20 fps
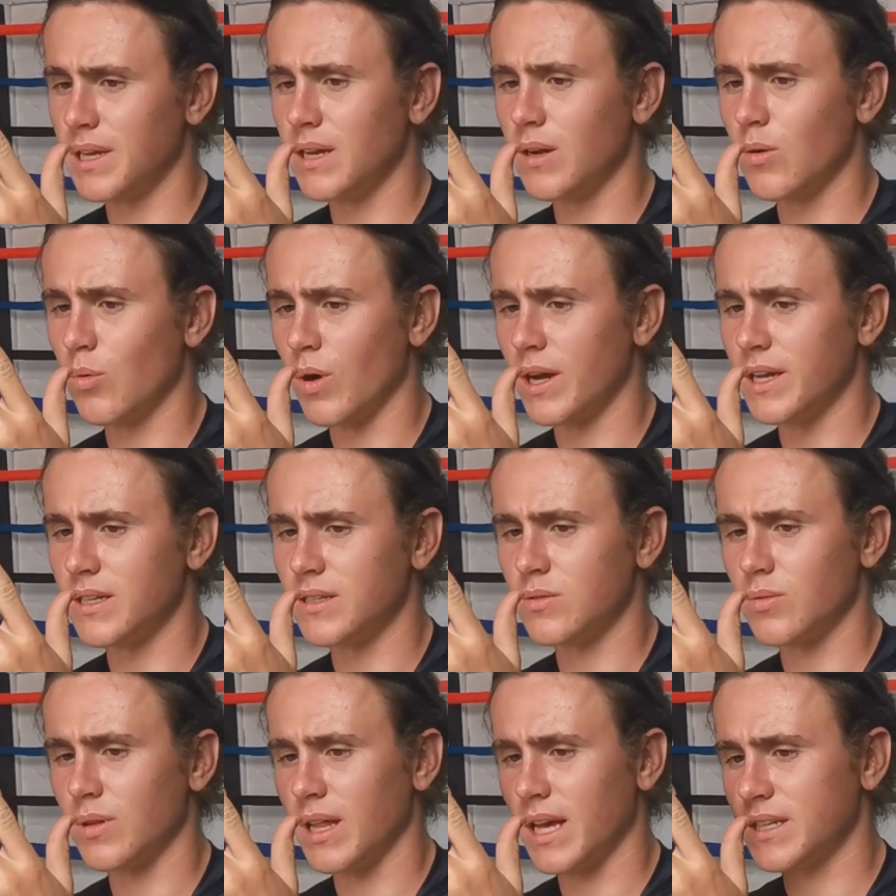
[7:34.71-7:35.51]
bigger
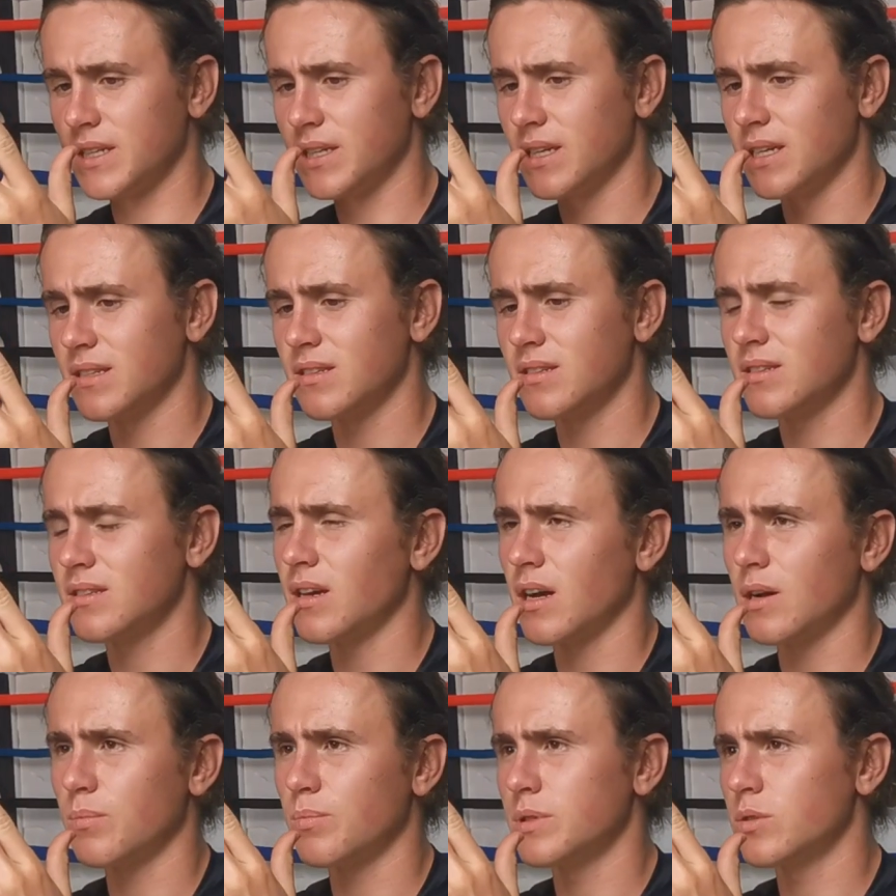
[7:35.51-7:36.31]
weights will actually get
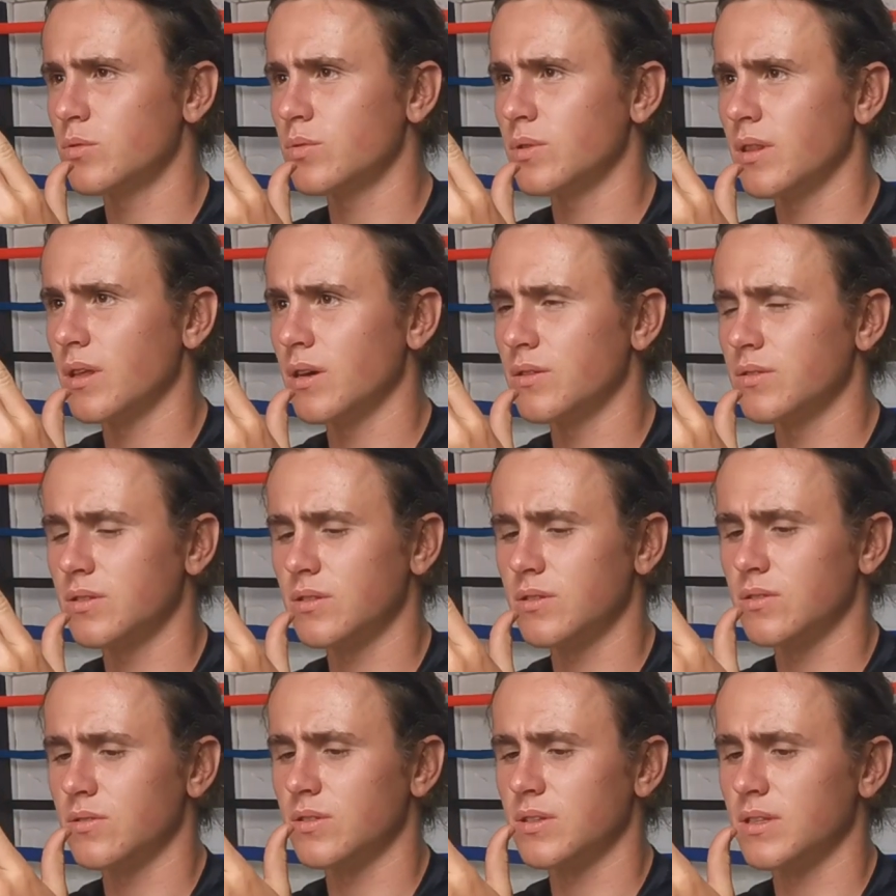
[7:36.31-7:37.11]
stuck between
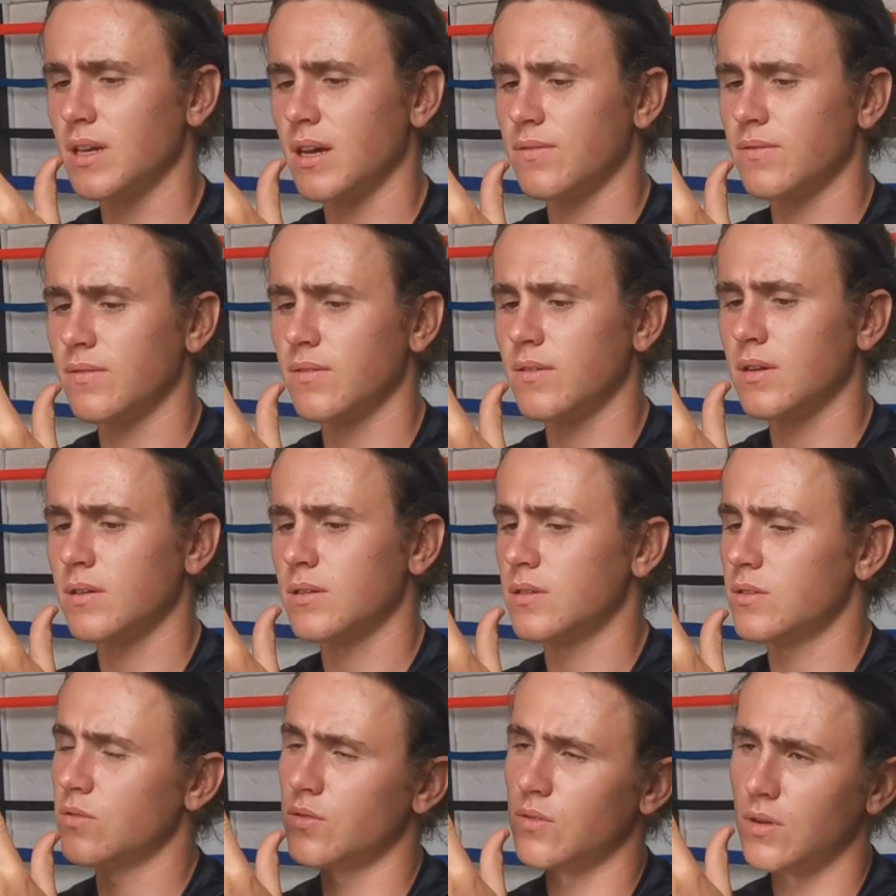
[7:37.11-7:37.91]
those two
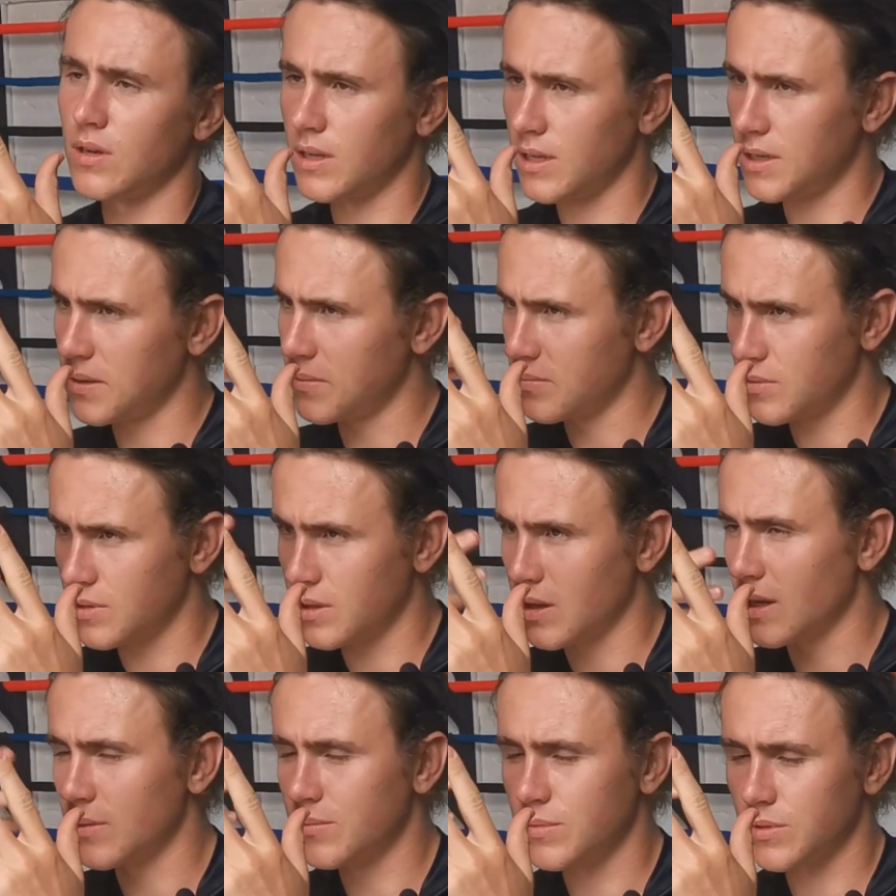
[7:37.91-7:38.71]

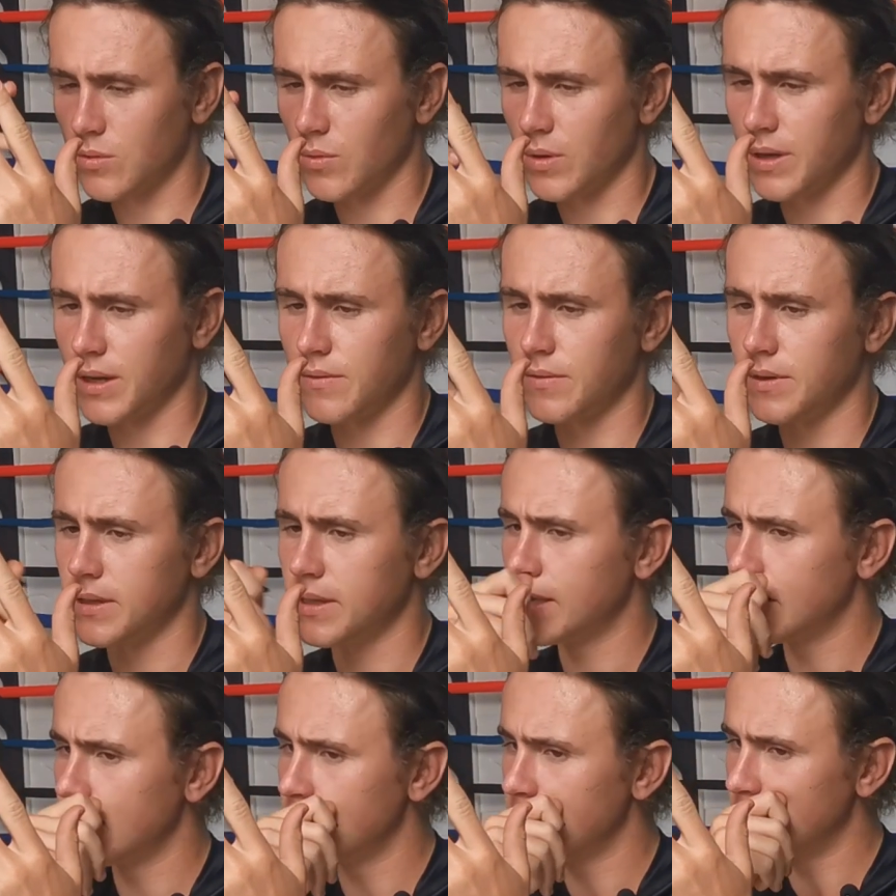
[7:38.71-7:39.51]
limbs or
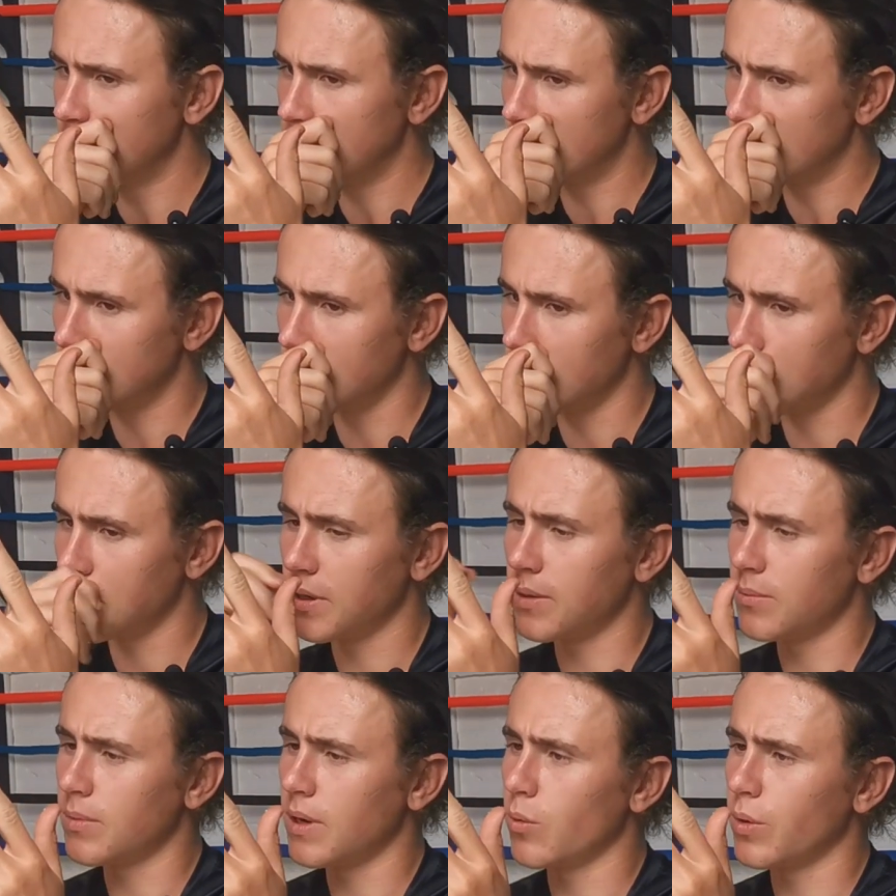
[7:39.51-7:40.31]
whatever.
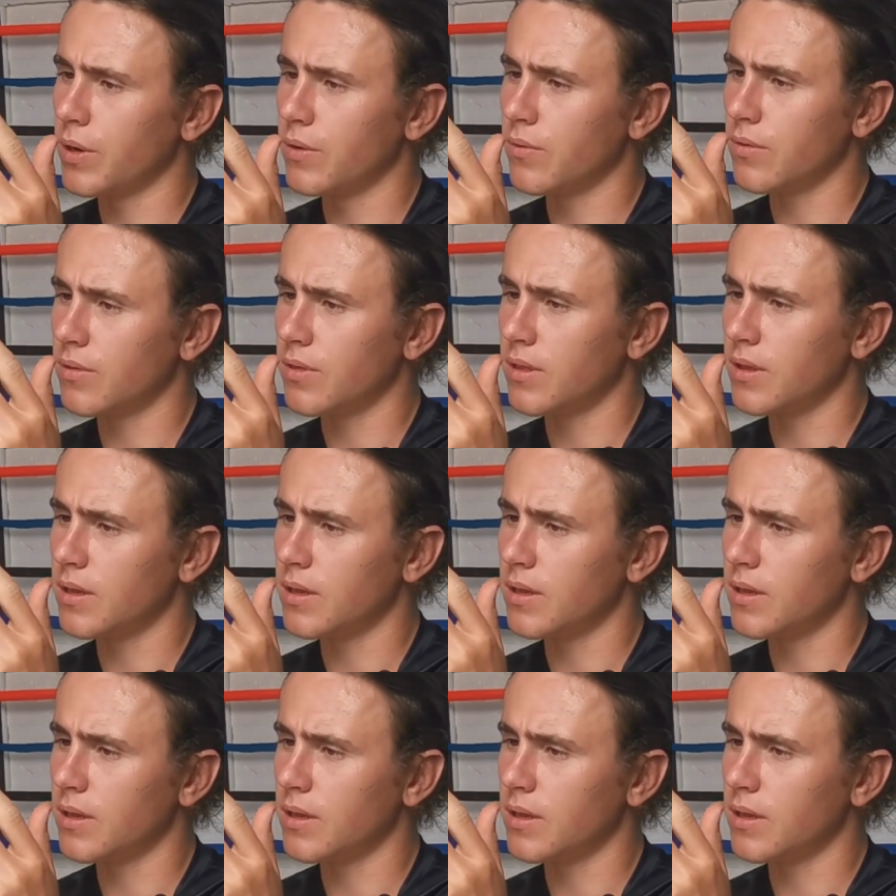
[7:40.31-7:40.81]
So I went with